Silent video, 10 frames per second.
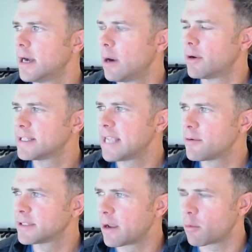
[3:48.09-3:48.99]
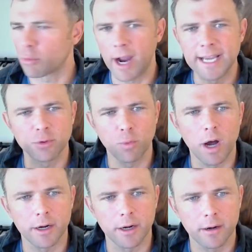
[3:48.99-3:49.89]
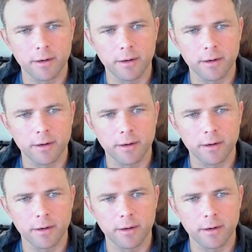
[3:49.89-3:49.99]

want to say it was like rice water